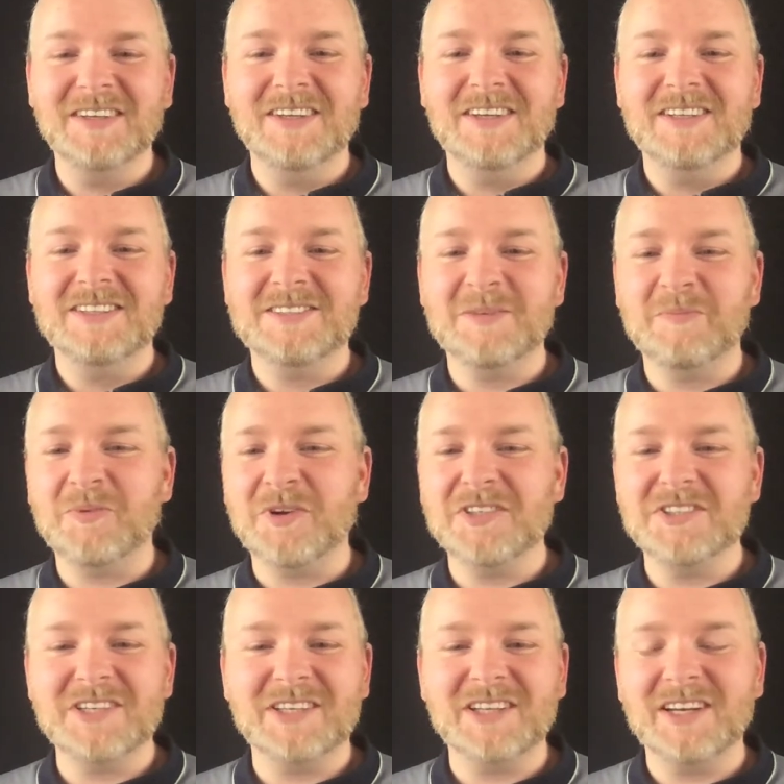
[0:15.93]
It's a
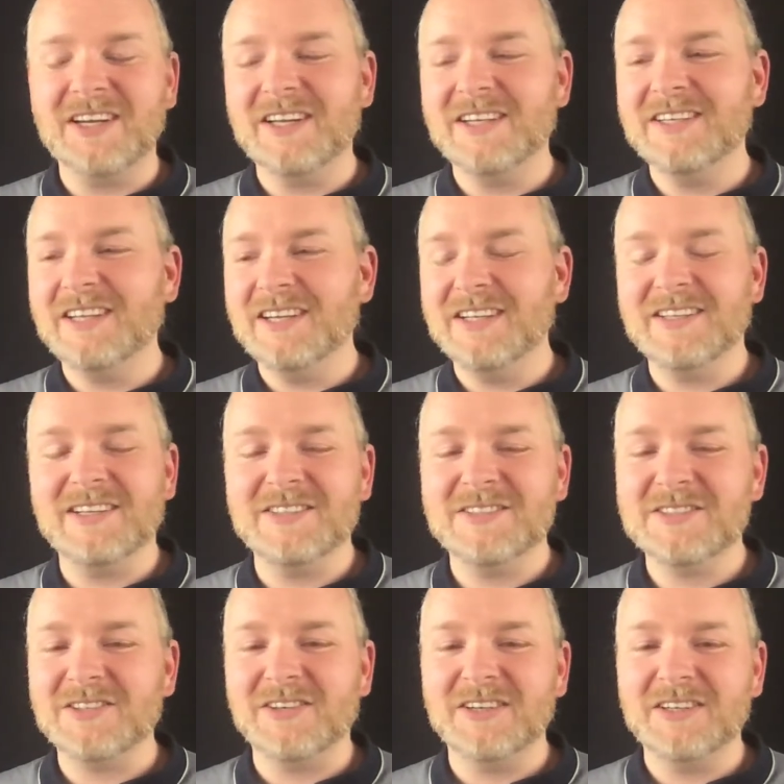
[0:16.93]
project that I did and
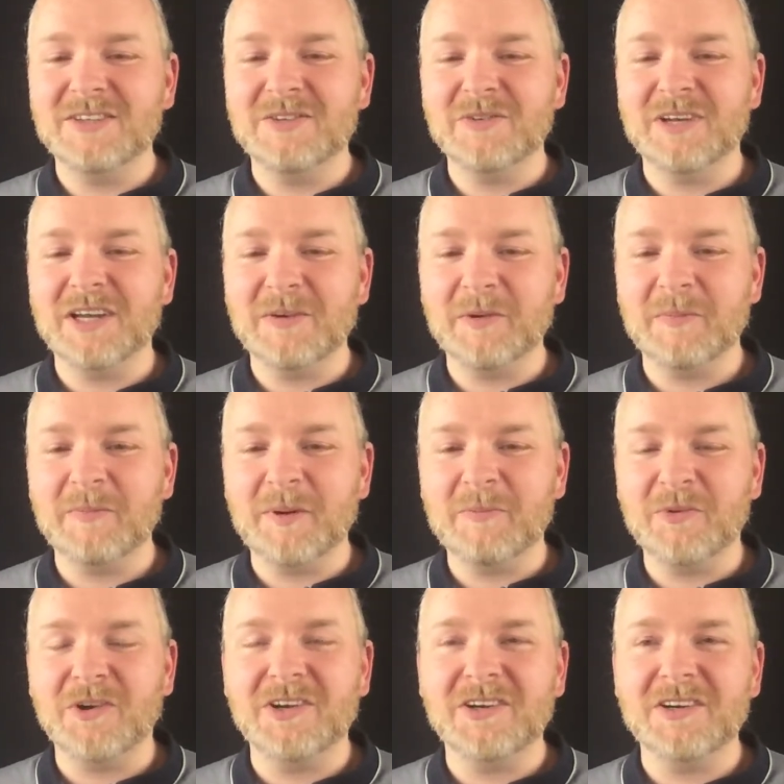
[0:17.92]
started together with my
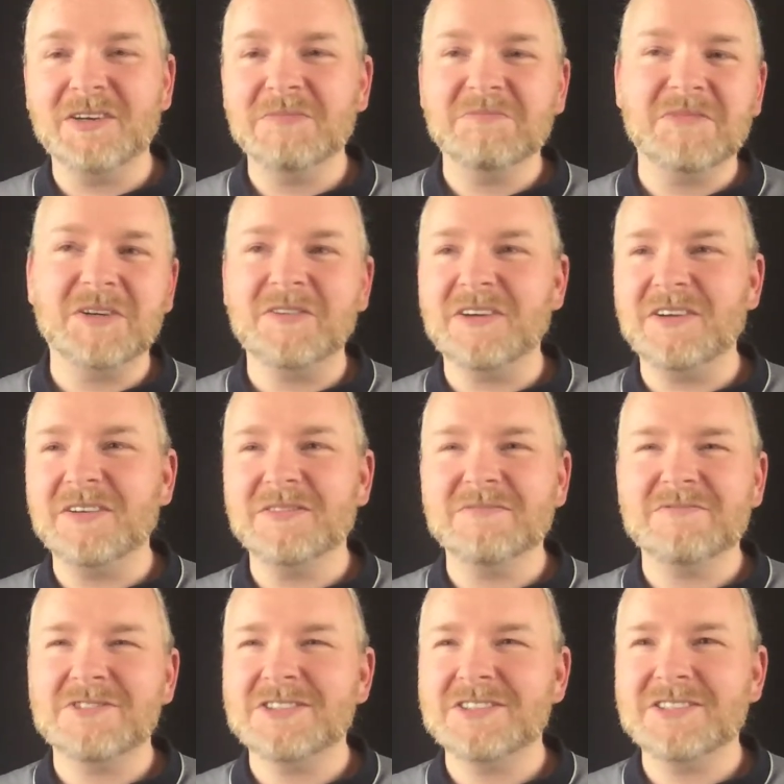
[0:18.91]
brother
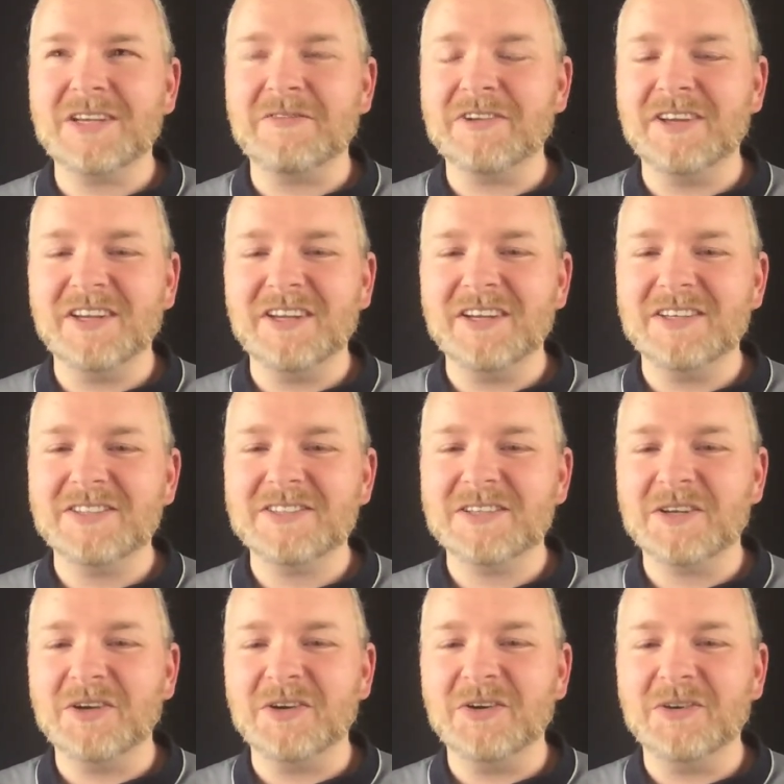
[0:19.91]
around 7 years
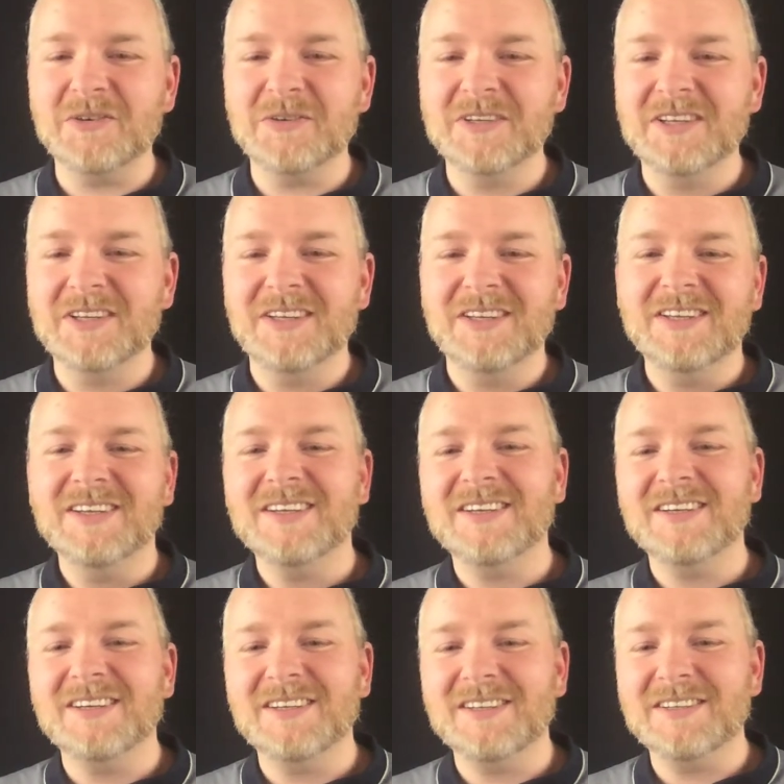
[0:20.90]
ago.
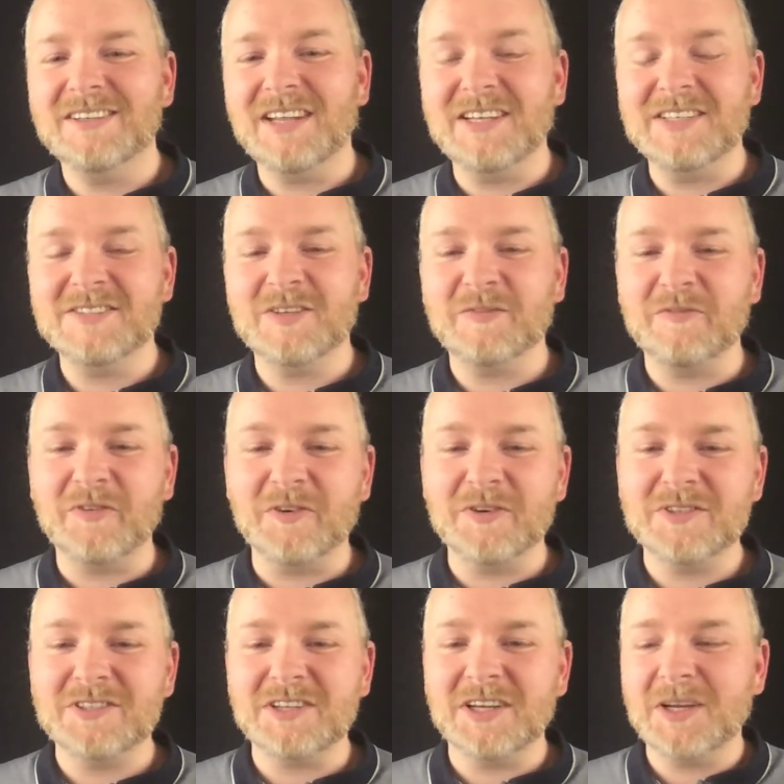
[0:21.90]
That is the
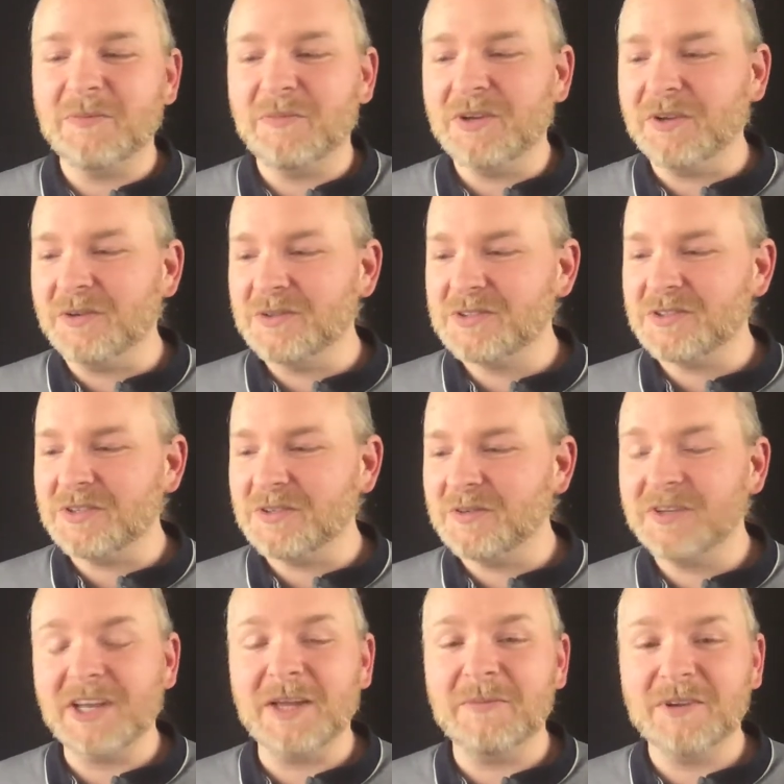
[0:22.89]
first time we also
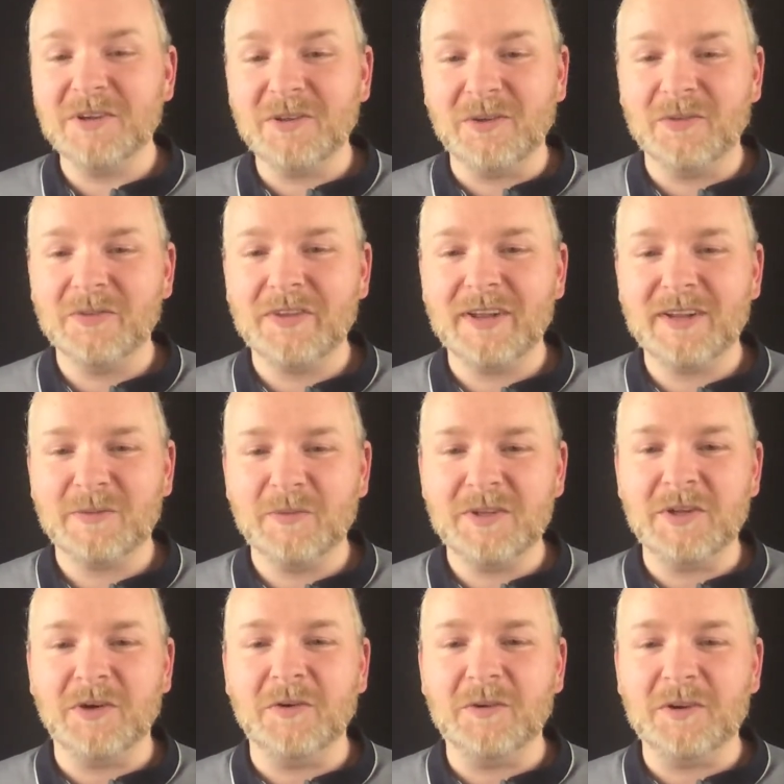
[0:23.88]
came in contact with
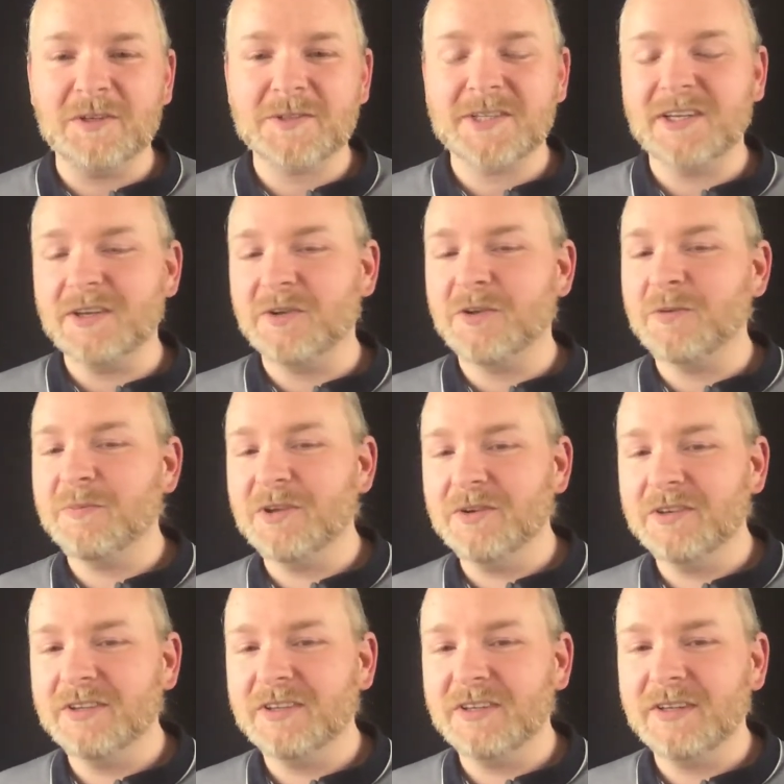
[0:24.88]
OWASP and the
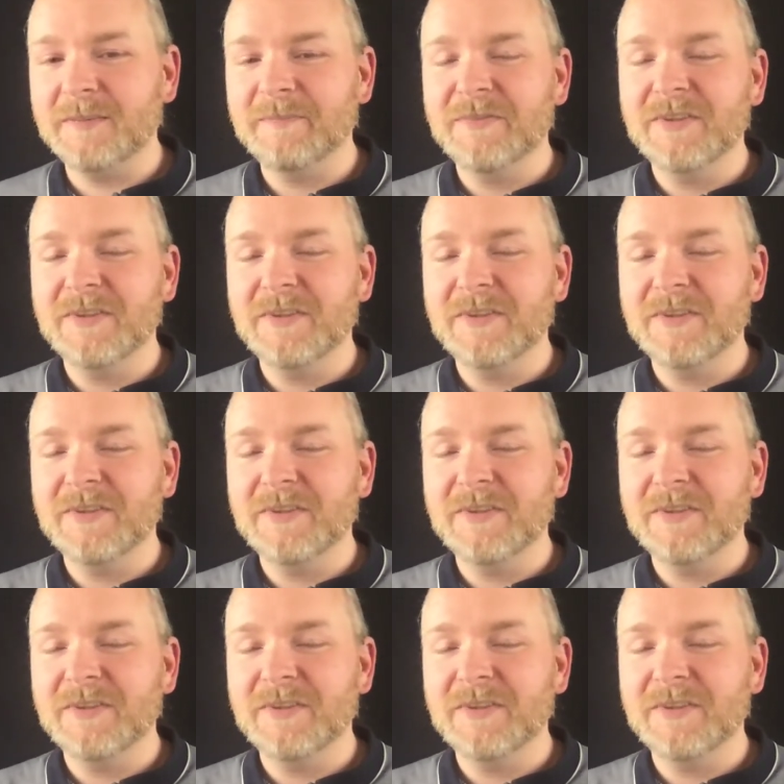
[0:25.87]
community.